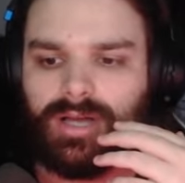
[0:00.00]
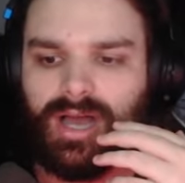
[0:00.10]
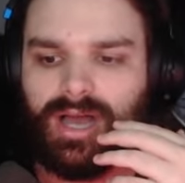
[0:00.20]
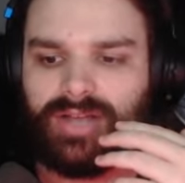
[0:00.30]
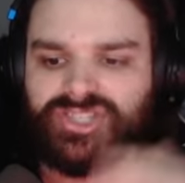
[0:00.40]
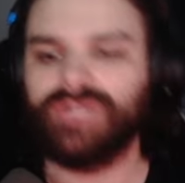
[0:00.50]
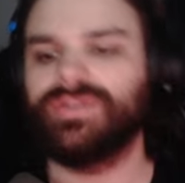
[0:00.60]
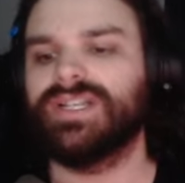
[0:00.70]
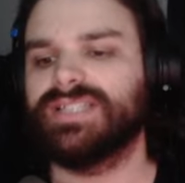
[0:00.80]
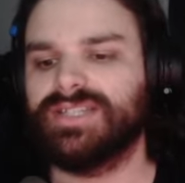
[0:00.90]
uh,
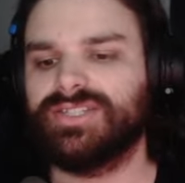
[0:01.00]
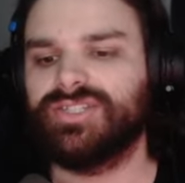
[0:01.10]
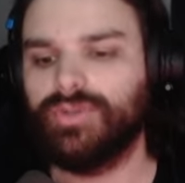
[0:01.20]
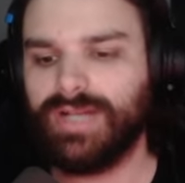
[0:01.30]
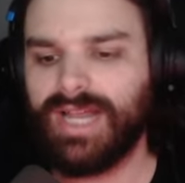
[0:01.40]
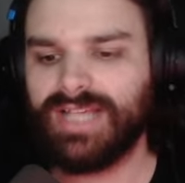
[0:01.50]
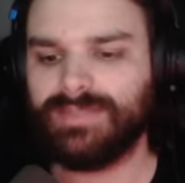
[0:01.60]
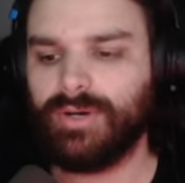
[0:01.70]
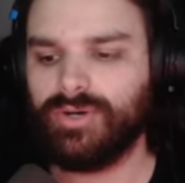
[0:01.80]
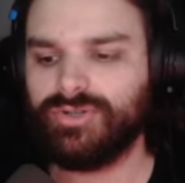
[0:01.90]
seriousness to it
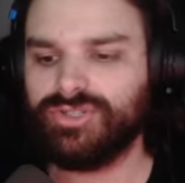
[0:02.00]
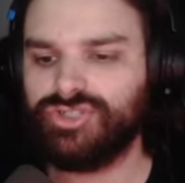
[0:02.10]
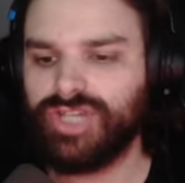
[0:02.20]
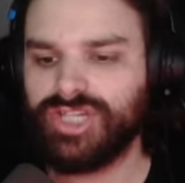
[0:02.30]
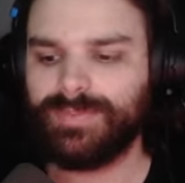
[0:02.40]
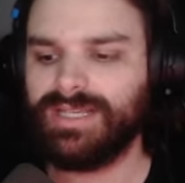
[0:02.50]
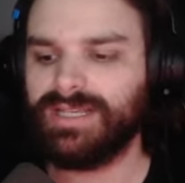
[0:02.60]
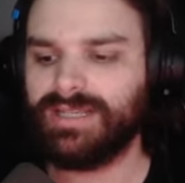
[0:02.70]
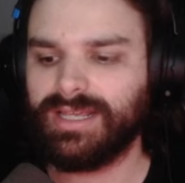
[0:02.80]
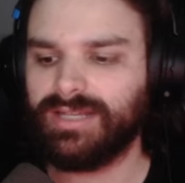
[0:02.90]
as opposed to just
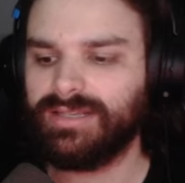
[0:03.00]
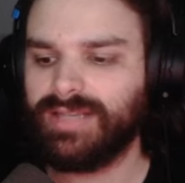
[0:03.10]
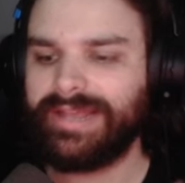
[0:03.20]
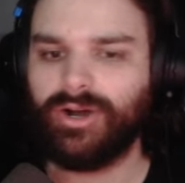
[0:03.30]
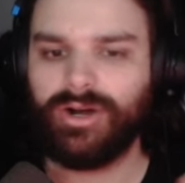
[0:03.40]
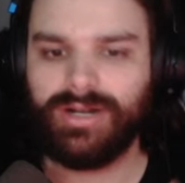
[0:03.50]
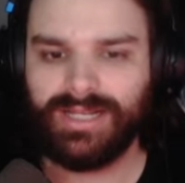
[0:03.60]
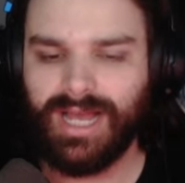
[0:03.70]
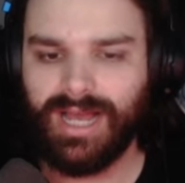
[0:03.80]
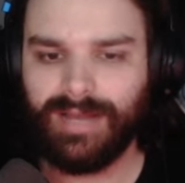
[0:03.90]
being like a
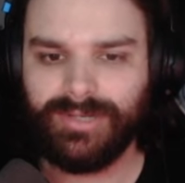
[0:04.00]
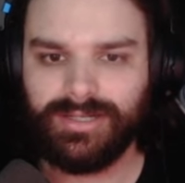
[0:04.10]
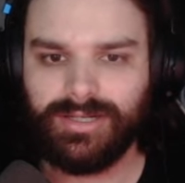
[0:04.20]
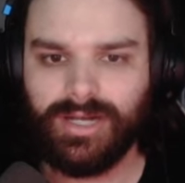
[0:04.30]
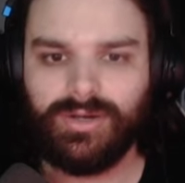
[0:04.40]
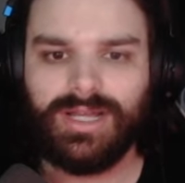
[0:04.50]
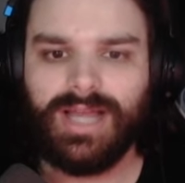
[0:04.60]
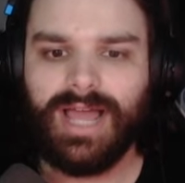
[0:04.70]
light-hearted comedy, you know?